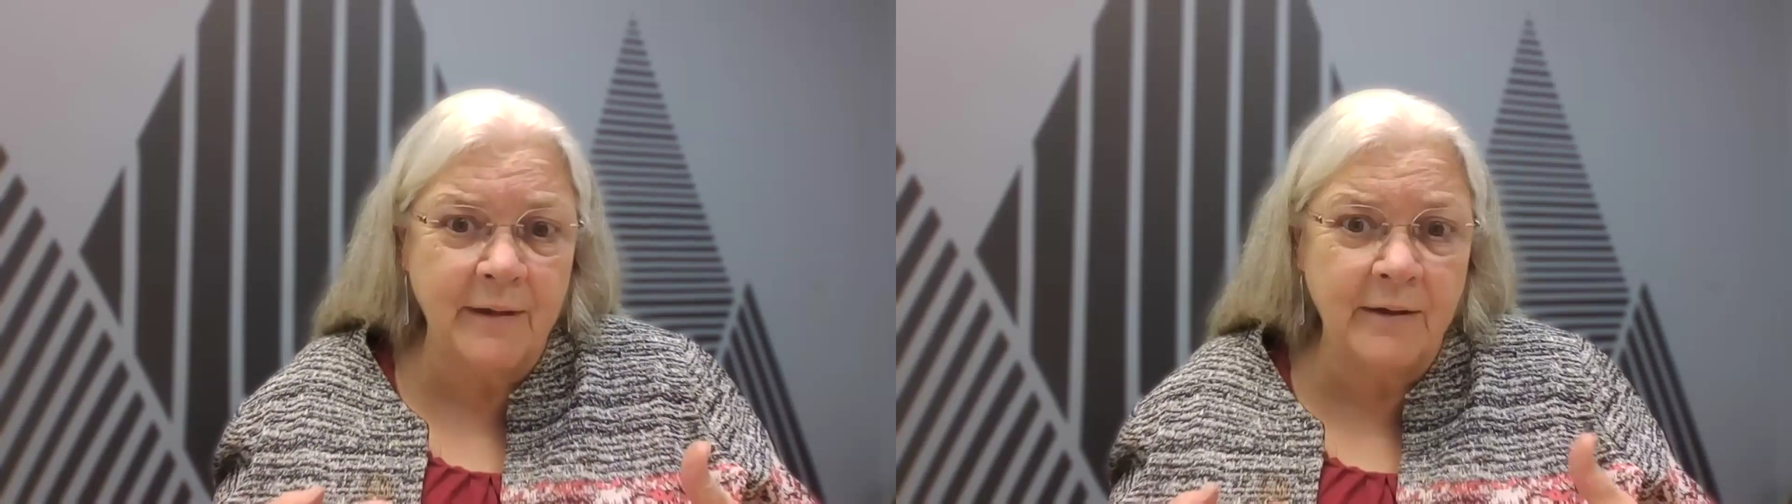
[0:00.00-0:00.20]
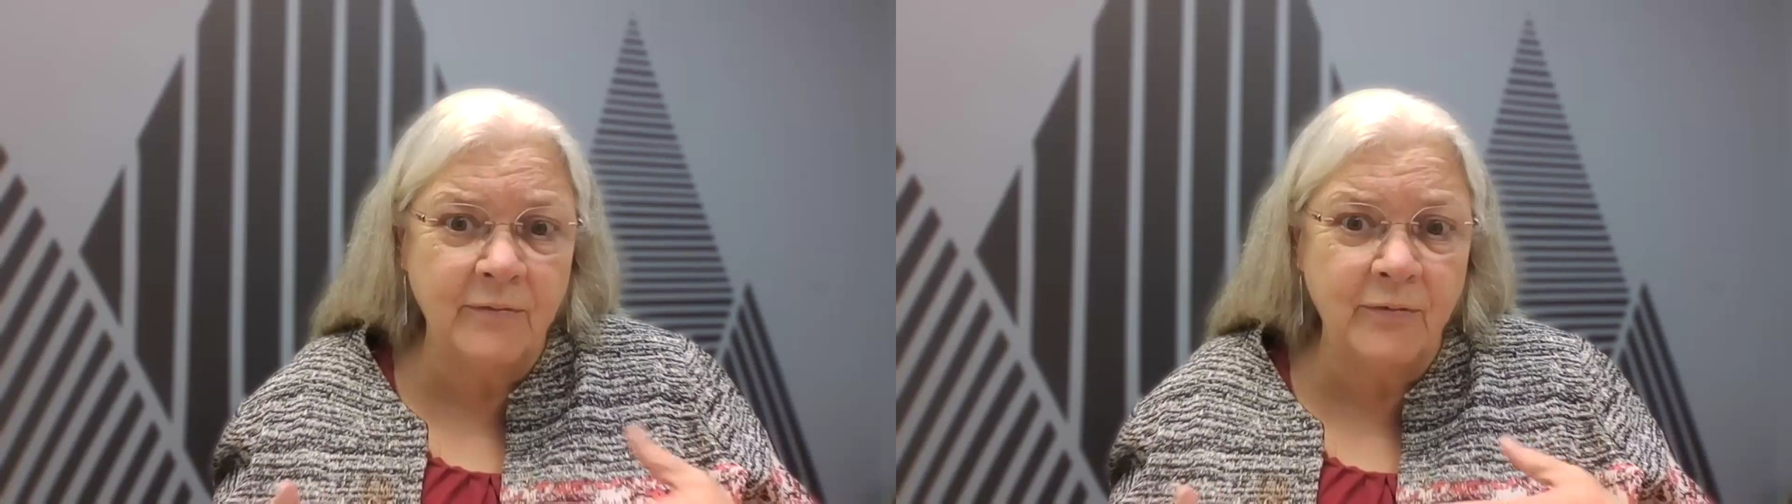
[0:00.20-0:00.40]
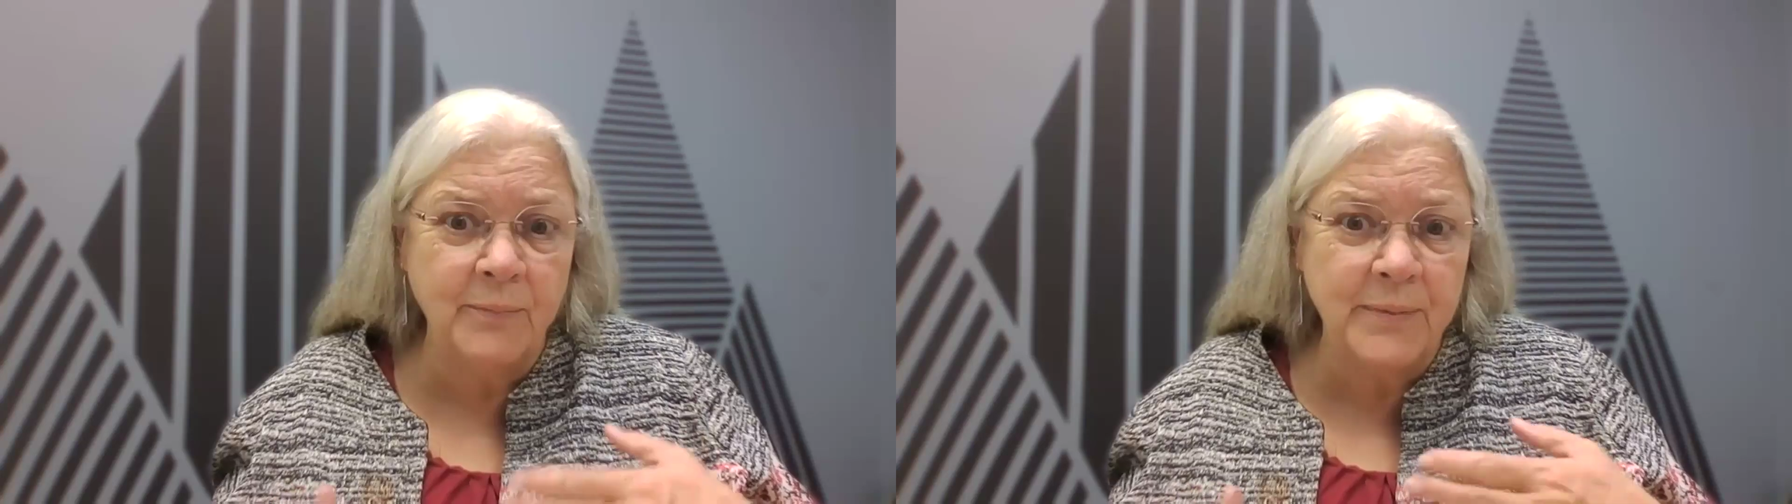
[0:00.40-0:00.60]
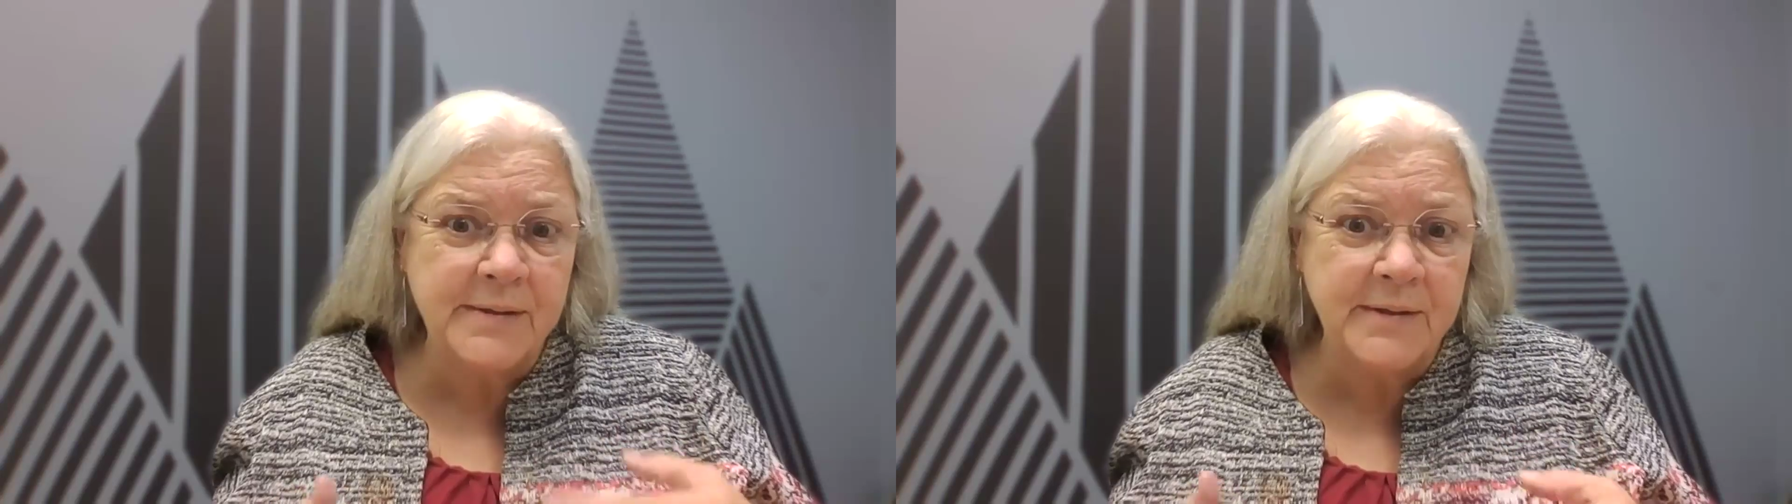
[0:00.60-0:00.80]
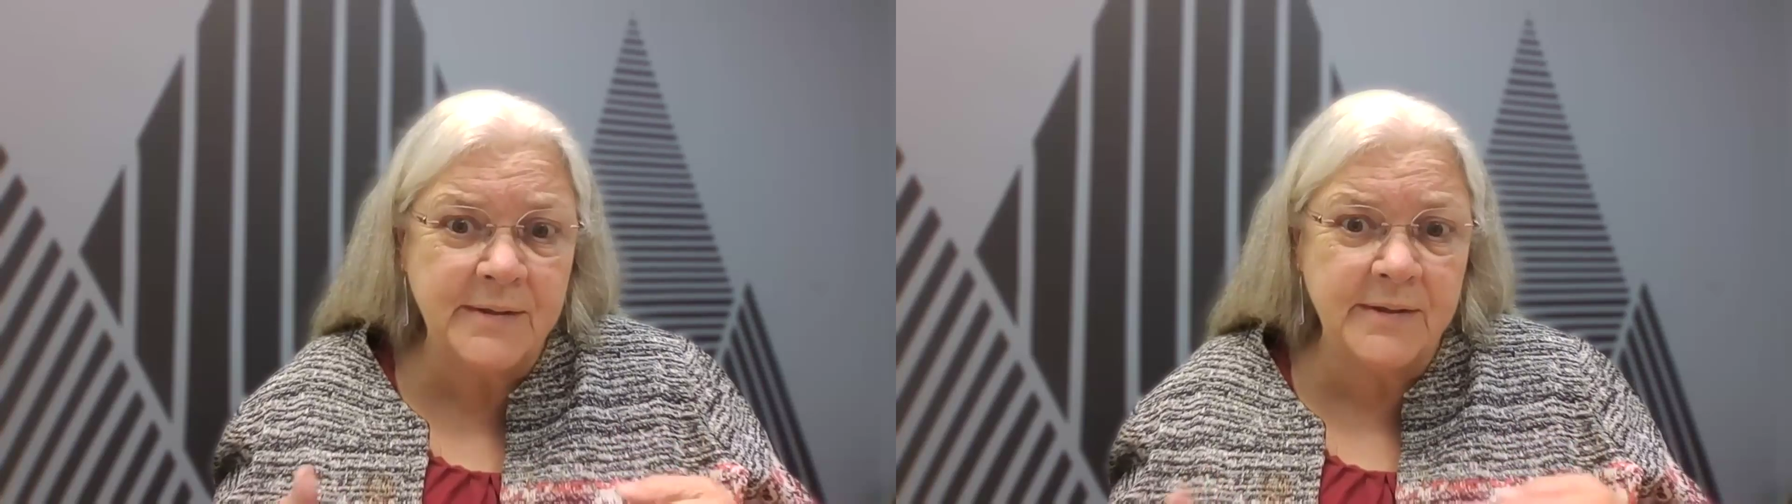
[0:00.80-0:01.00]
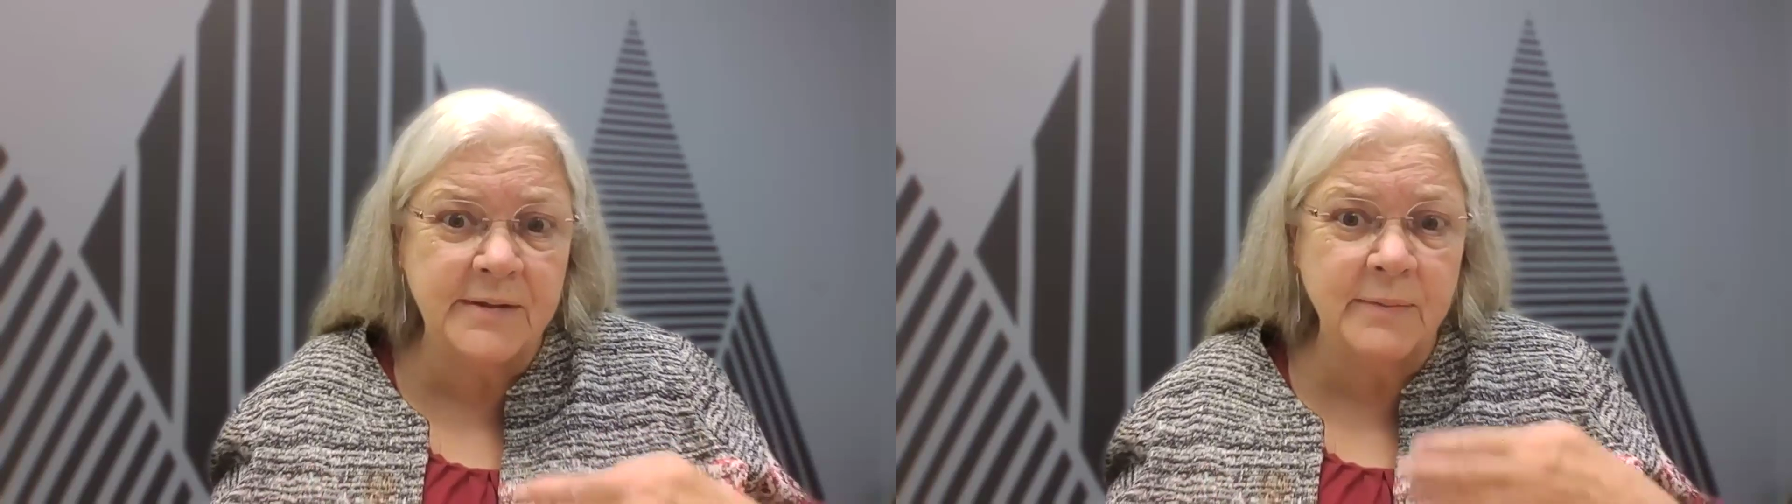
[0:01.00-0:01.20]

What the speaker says: then for businesses